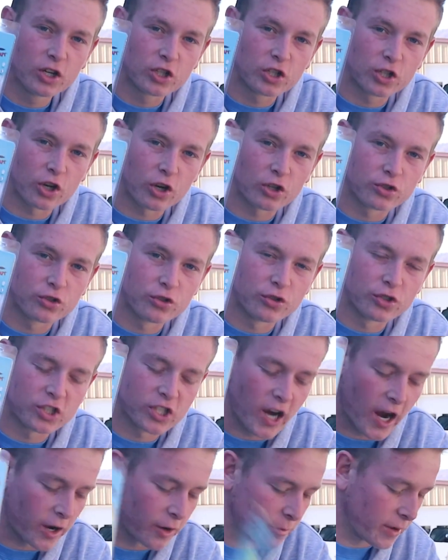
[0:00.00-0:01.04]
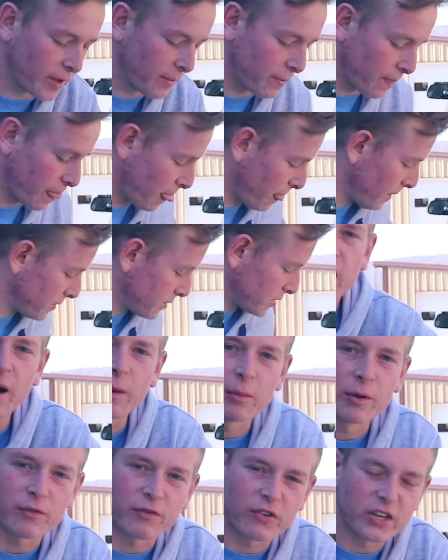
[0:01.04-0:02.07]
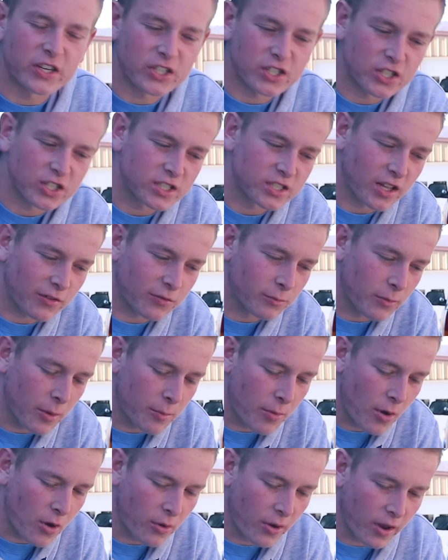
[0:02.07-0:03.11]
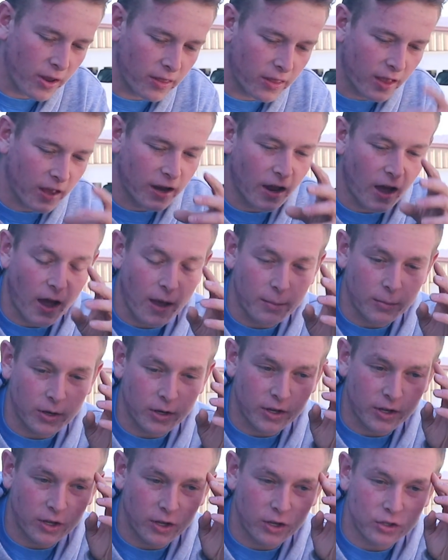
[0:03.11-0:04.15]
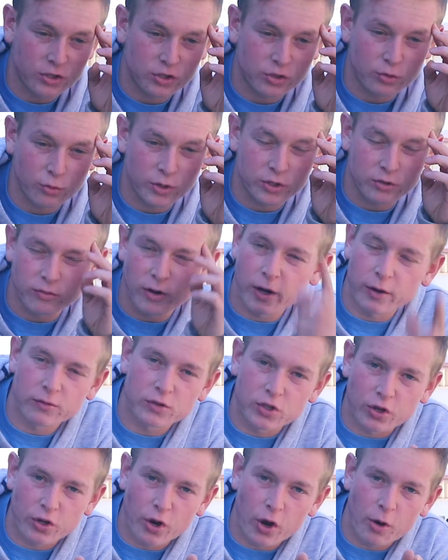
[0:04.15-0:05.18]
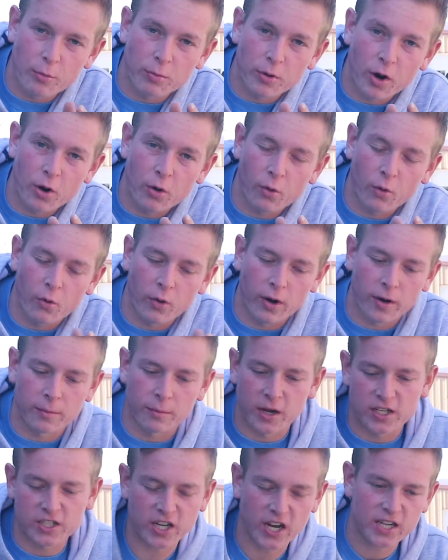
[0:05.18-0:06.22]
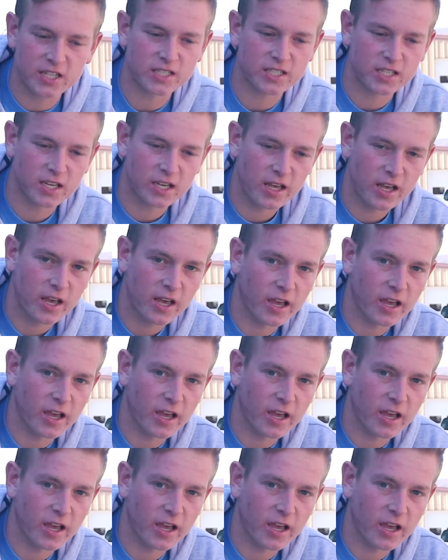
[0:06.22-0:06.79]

Chartreuse Chatterbait. I'm gonna finish this stuff on my boat and then I'm gonna switch right over to the GoPro on my chest